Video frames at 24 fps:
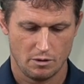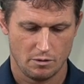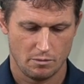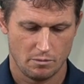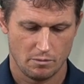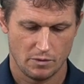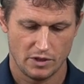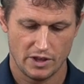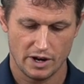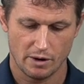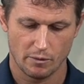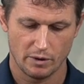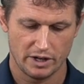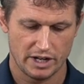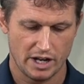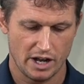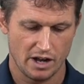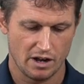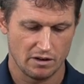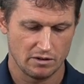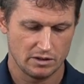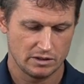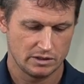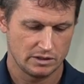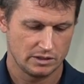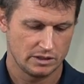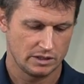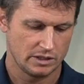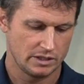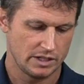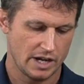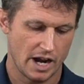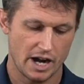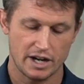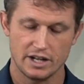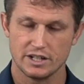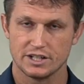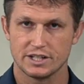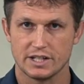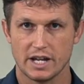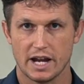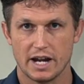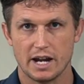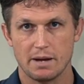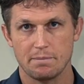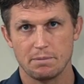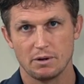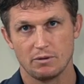There we go. Now you're set
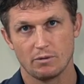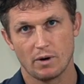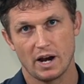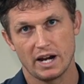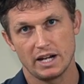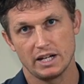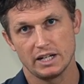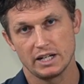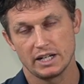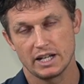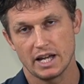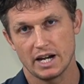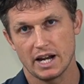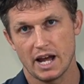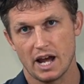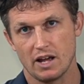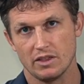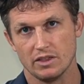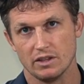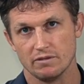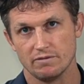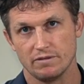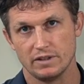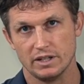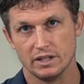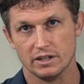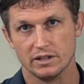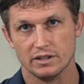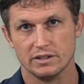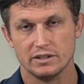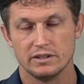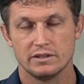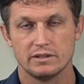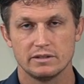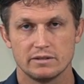up and ready to get out in the field.